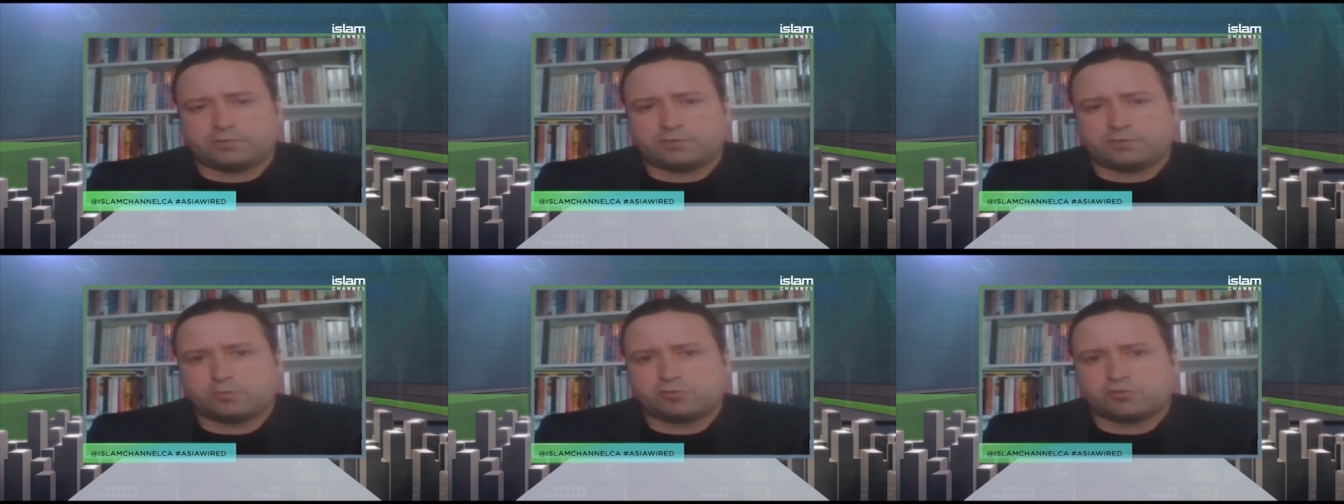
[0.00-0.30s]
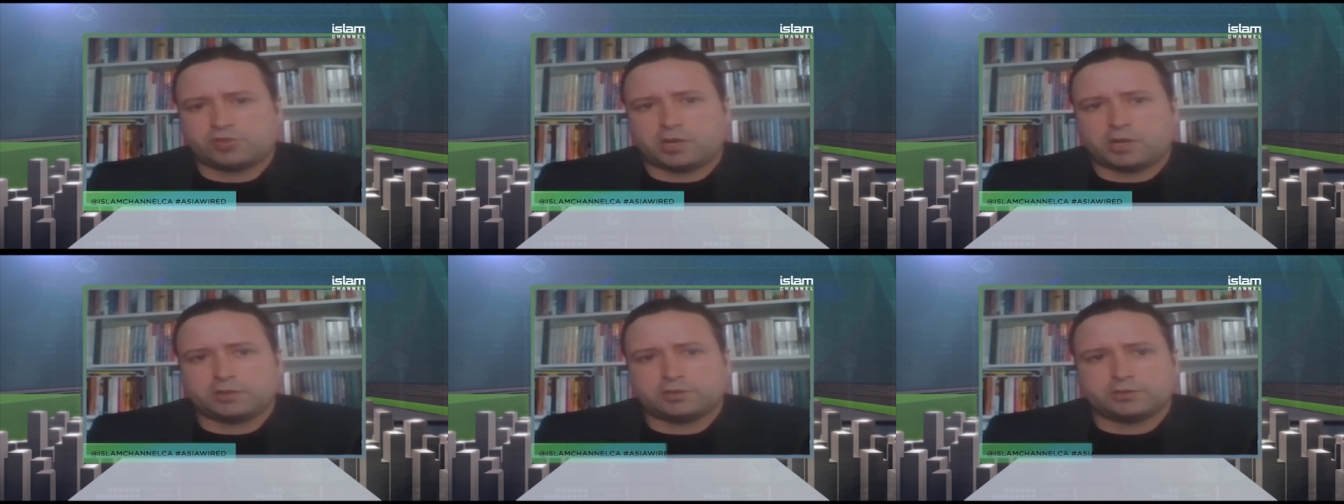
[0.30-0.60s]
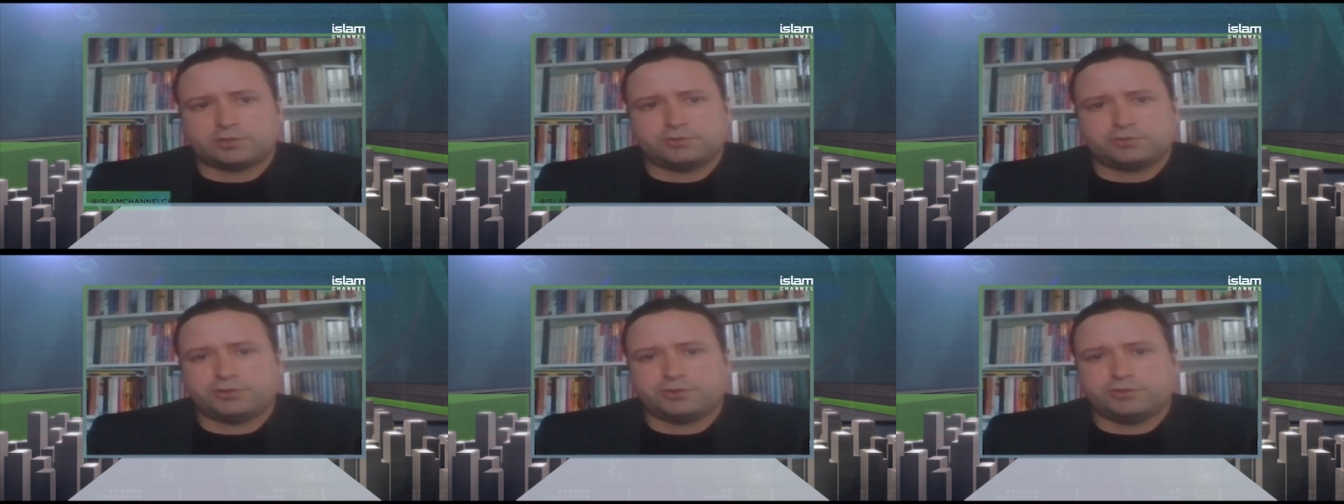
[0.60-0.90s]
from
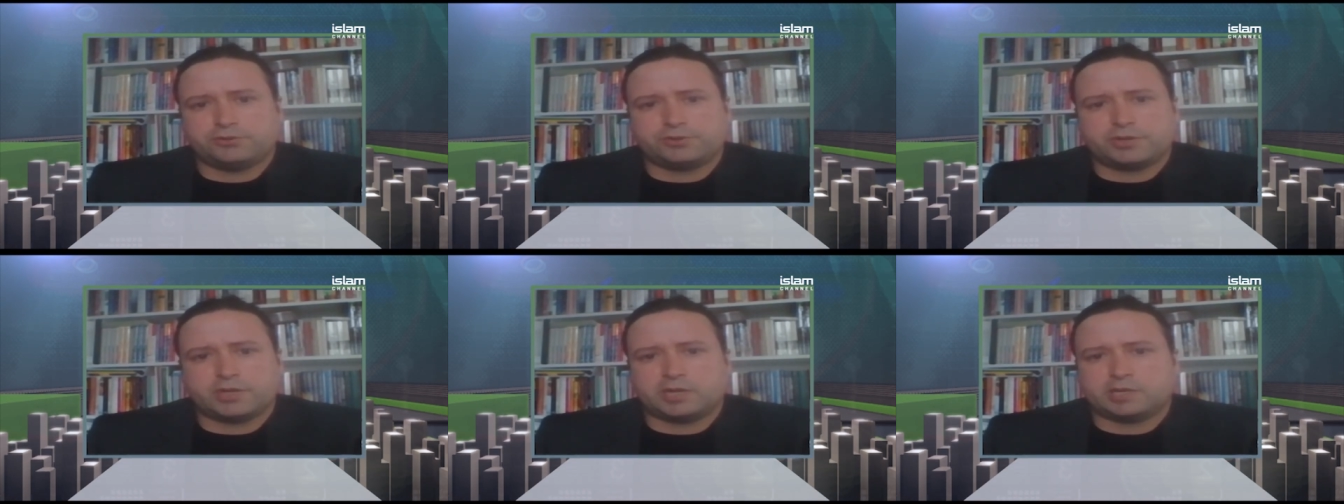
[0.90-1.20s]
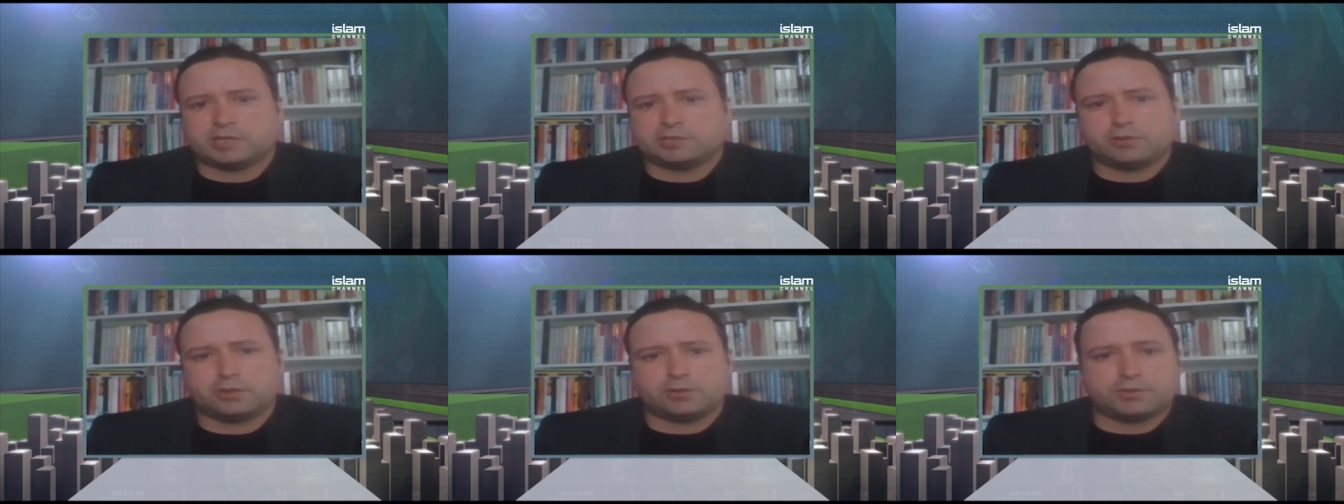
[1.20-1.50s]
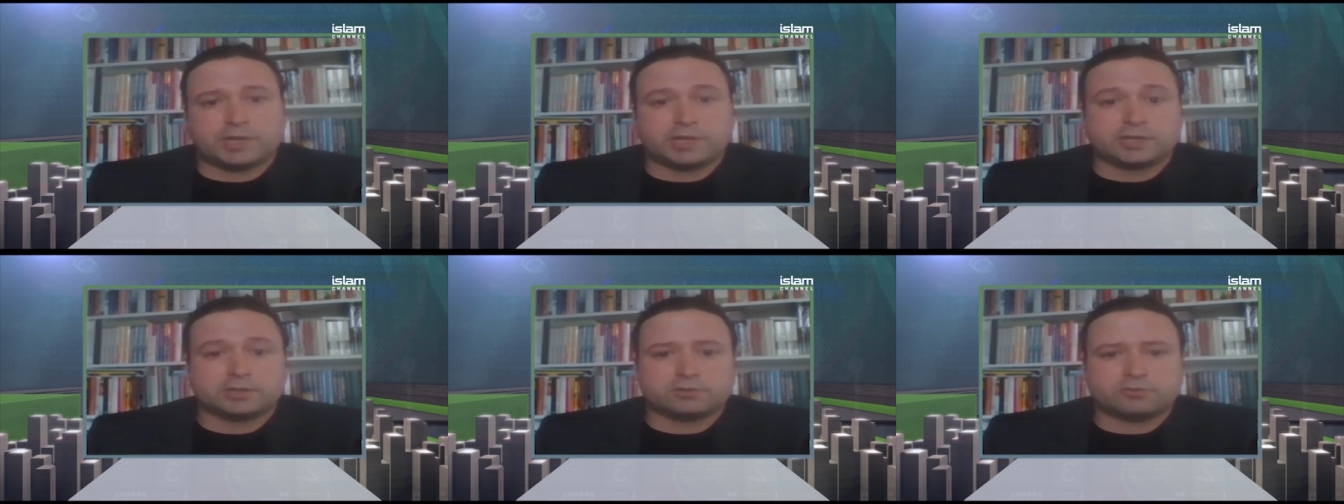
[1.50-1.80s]
China to the UK is
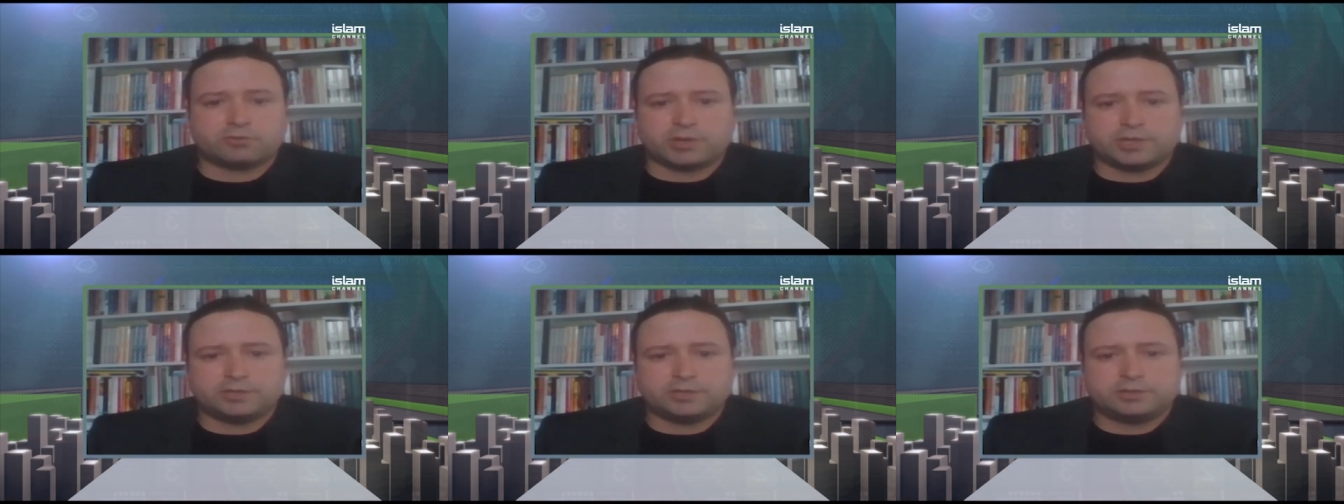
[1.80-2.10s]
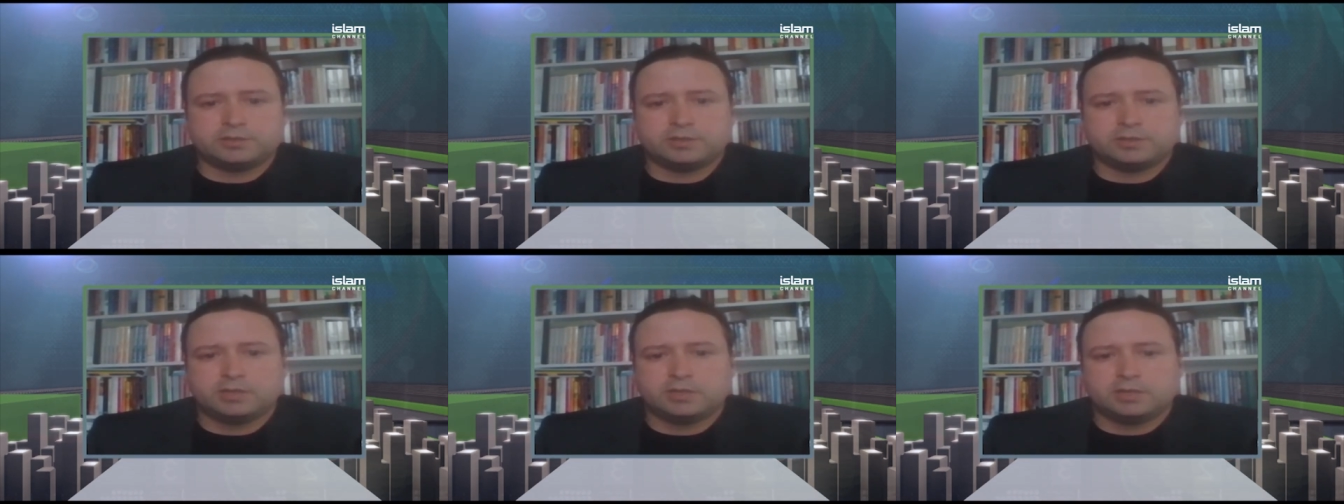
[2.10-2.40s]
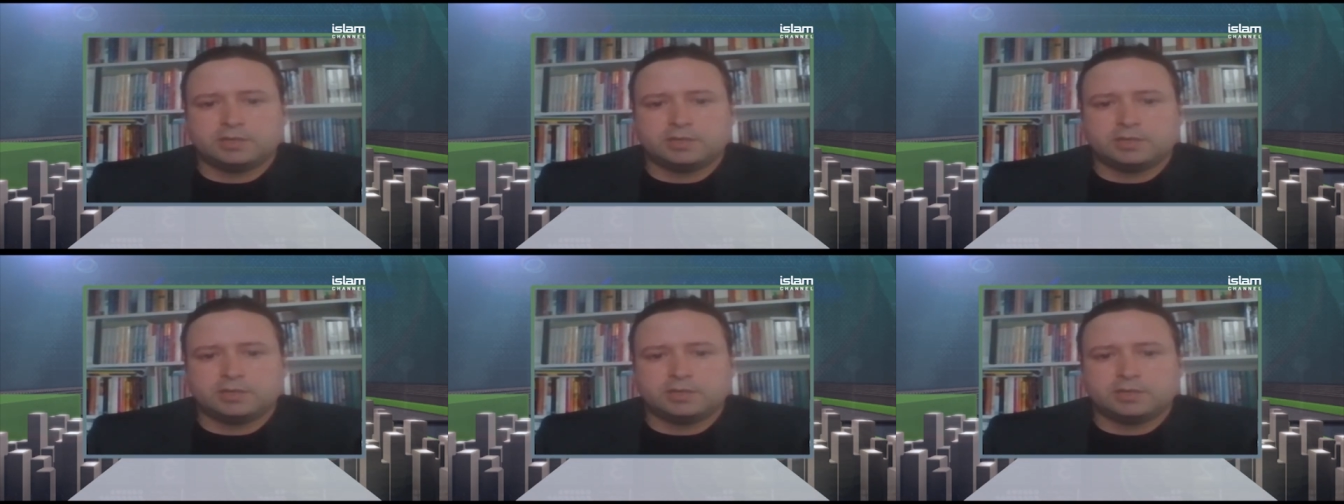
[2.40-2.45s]
not that great.